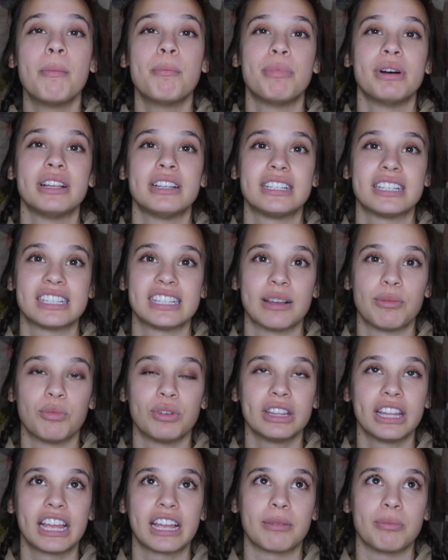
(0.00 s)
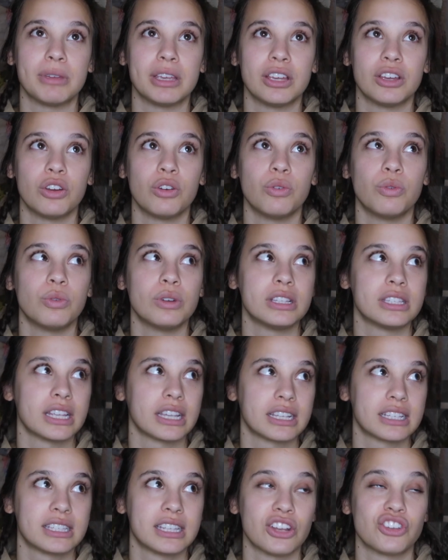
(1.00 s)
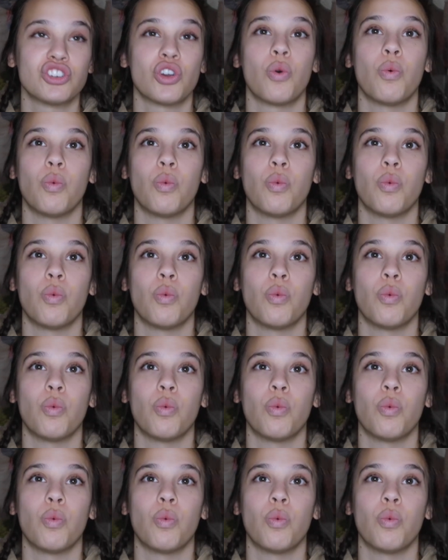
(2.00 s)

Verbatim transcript: but to someone like me who was like such a